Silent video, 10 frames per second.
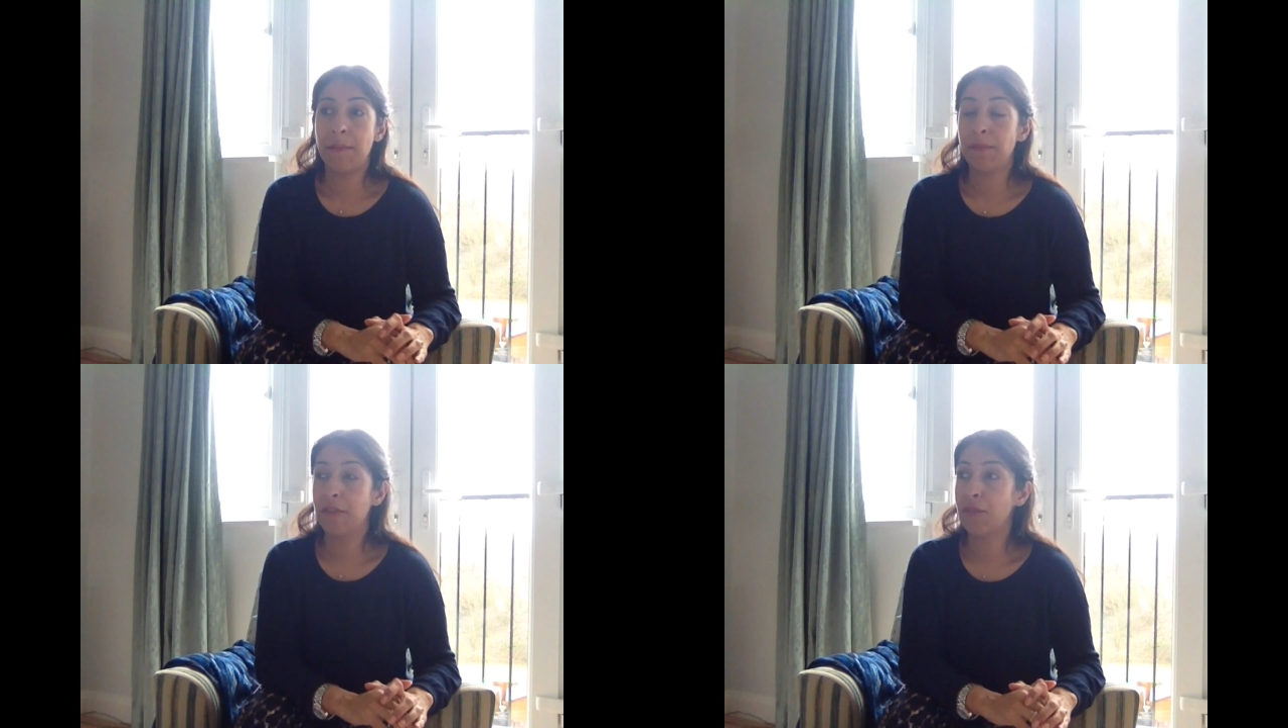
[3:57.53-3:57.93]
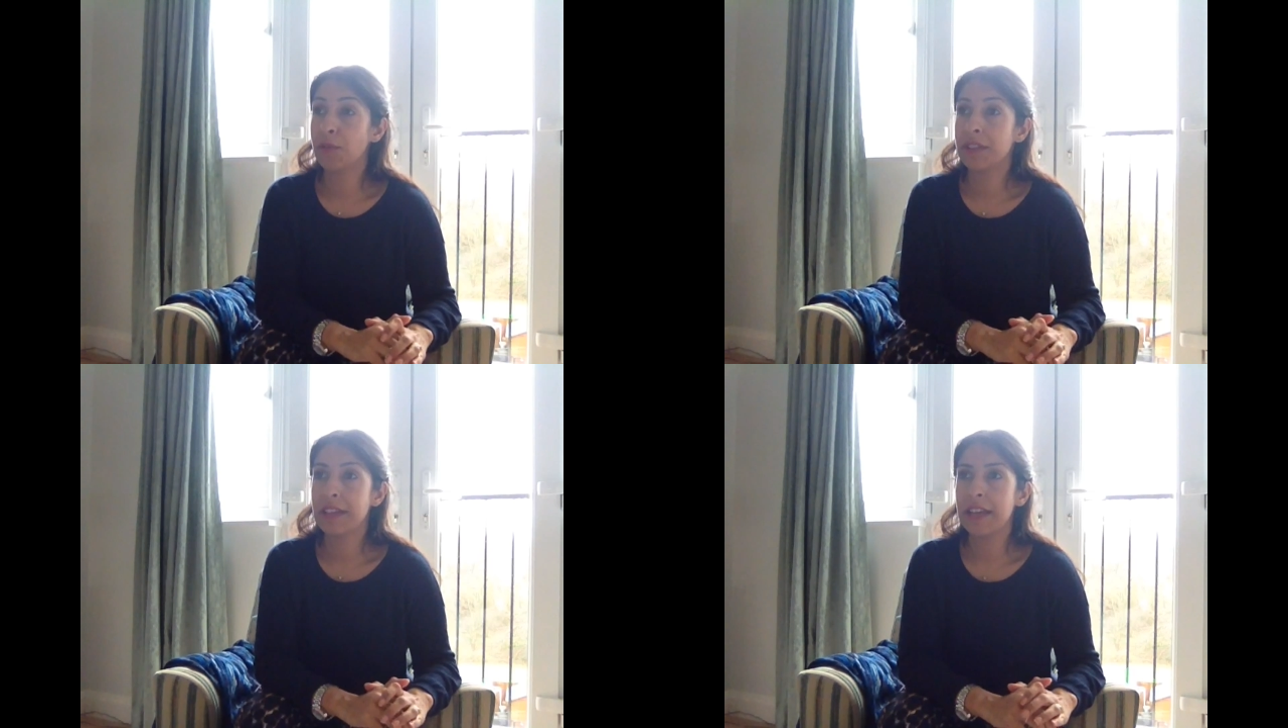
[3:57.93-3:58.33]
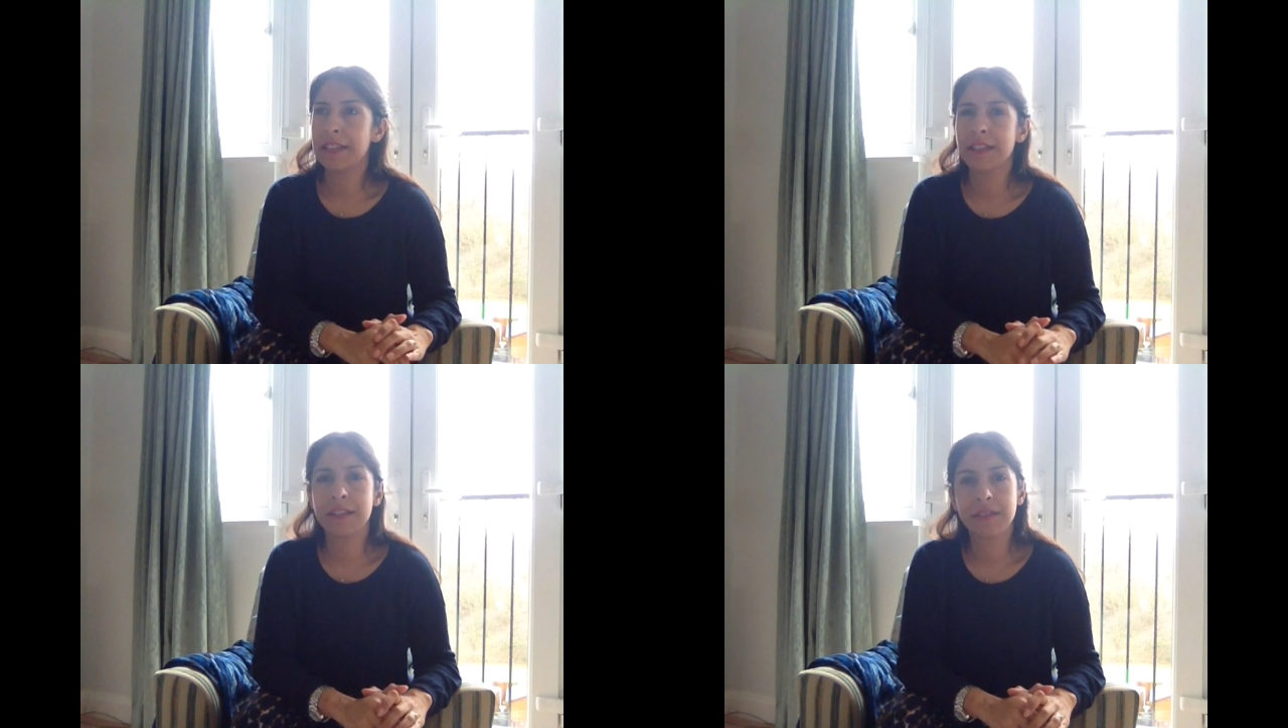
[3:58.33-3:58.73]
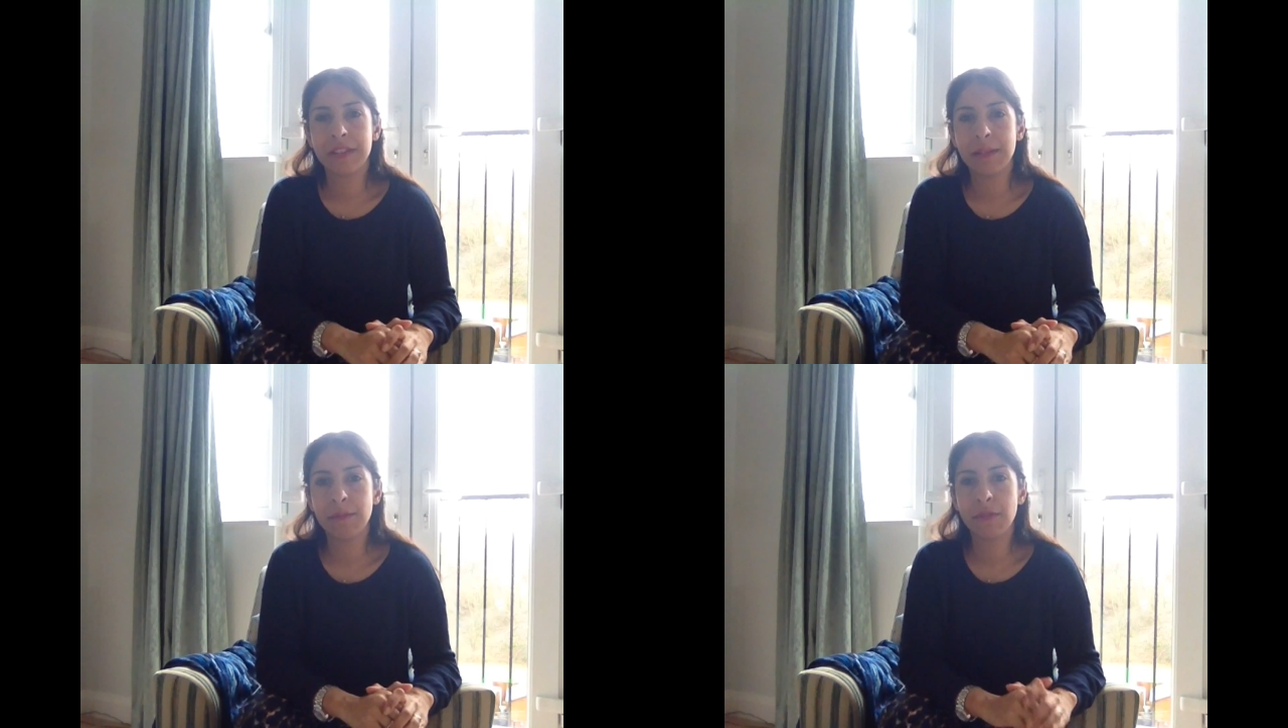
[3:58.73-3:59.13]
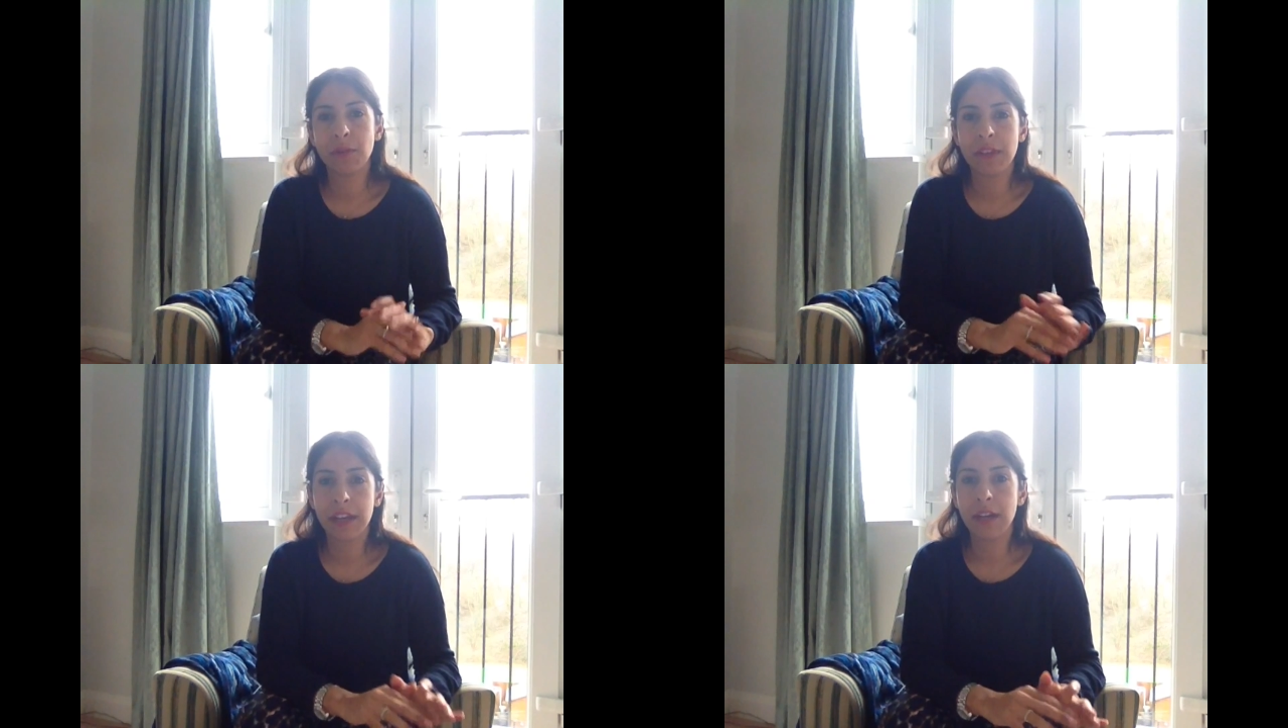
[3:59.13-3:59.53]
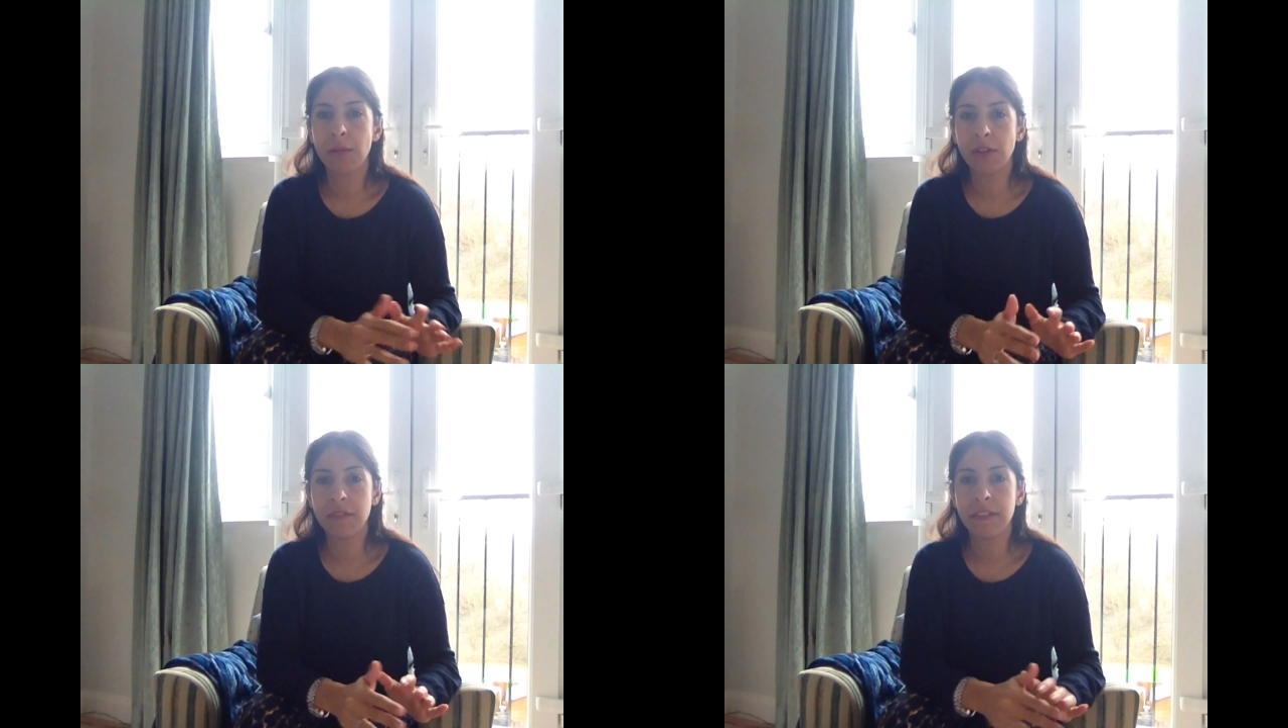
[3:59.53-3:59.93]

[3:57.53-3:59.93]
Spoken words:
before the day starts, really, before they go off